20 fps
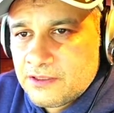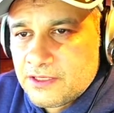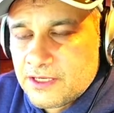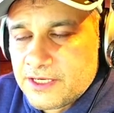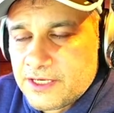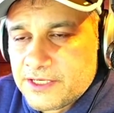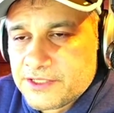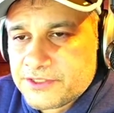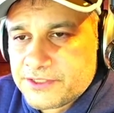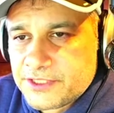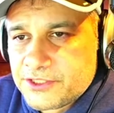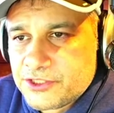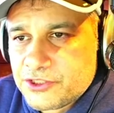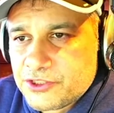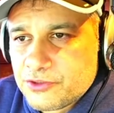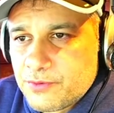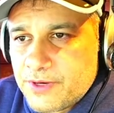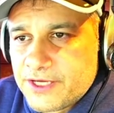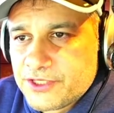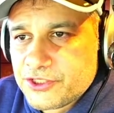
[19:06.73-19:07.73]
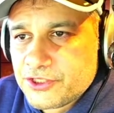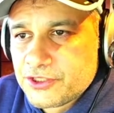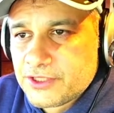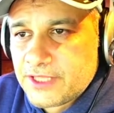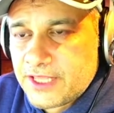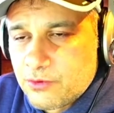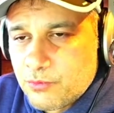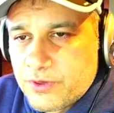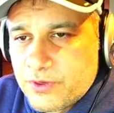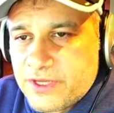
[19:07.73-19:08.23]
in a situation
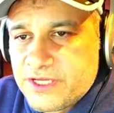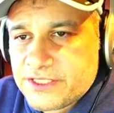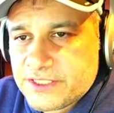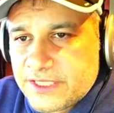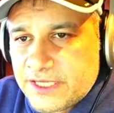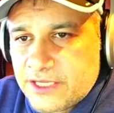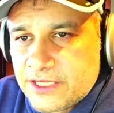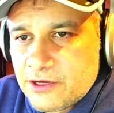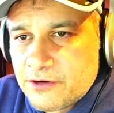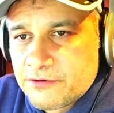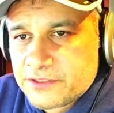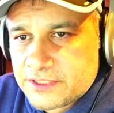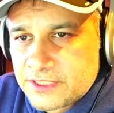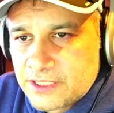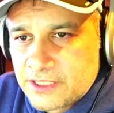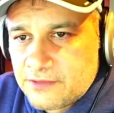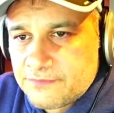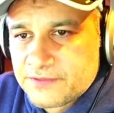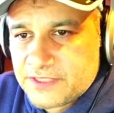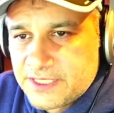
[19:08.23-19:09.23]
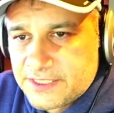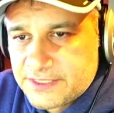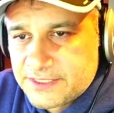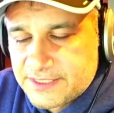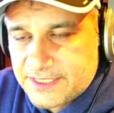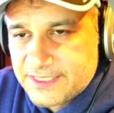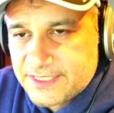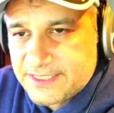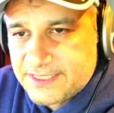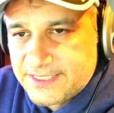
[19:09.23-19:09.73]
like we see ourselves in
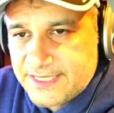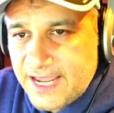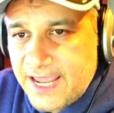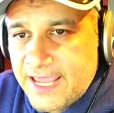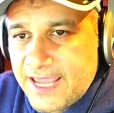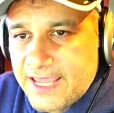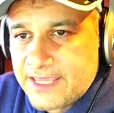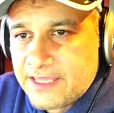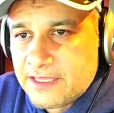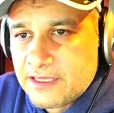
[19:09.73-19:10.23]
today,